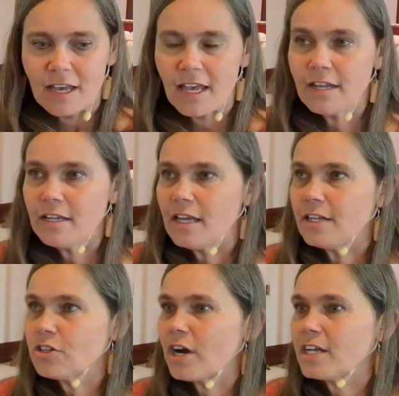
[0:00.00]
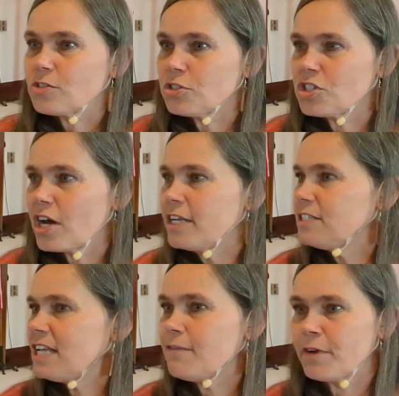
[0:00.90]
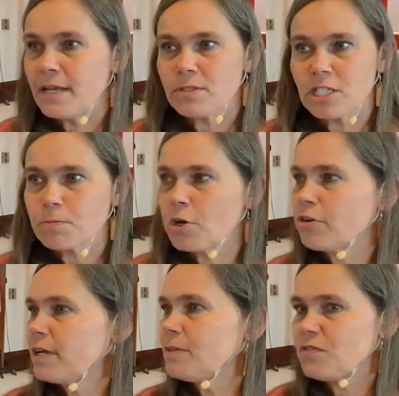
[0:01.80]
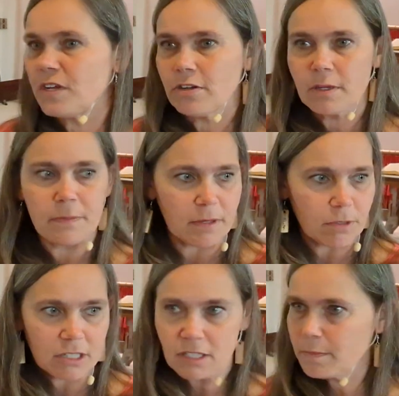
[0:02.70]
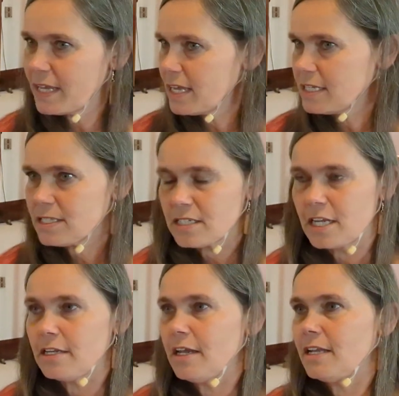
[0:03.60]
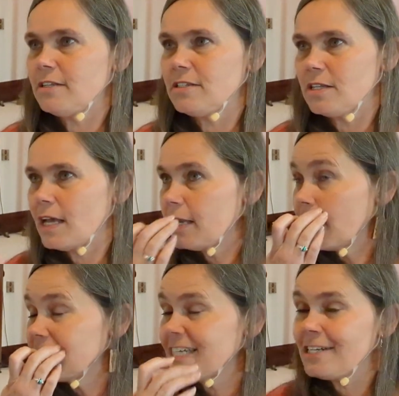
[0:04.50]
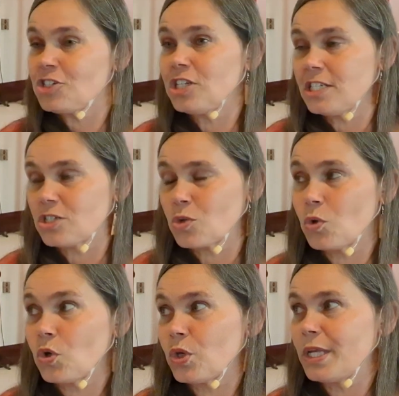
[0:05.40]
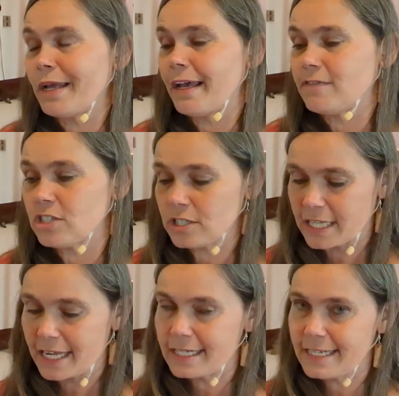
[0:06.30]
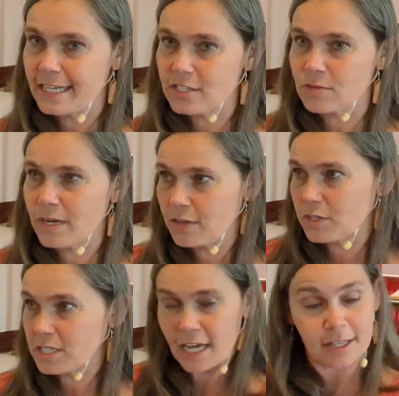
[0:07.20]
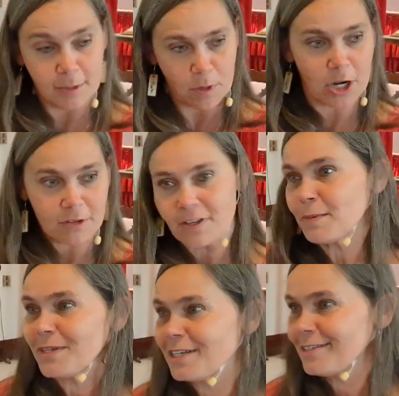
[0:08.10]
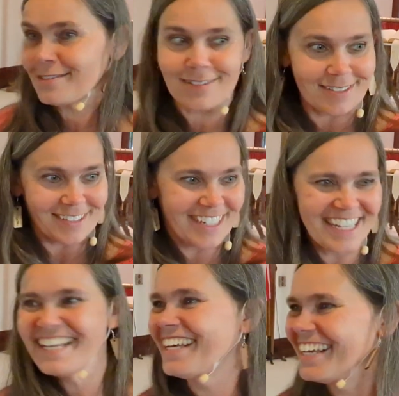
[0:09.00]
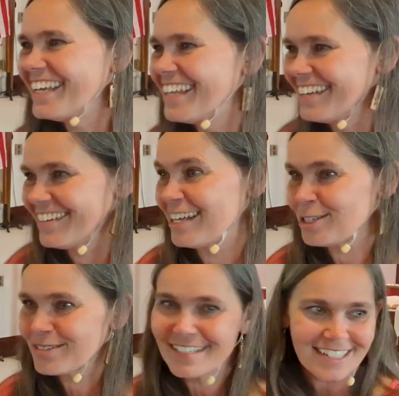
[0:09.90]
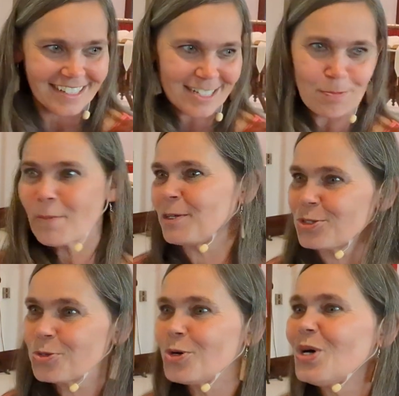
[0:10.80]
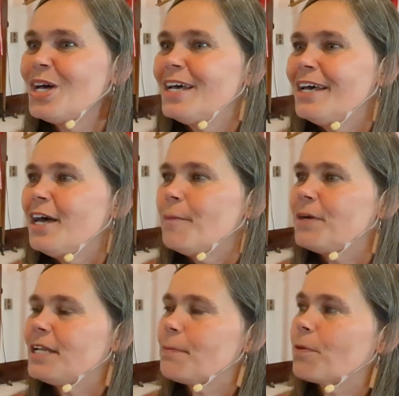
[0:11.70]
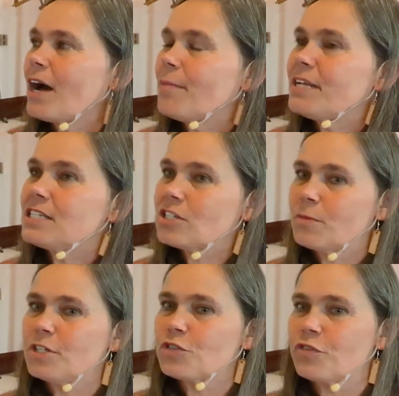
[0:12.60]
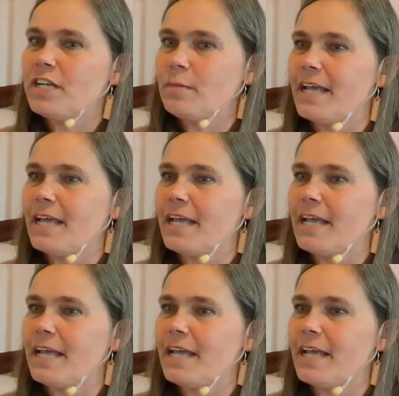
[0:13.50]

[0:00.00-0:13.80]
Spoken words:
And Crossroads taught, and Dave Ramsey's program is very biblically based, and I teach it at school, and I have to just kind of dance around the tithing part of it because it's public school. But it brought me so much freedom.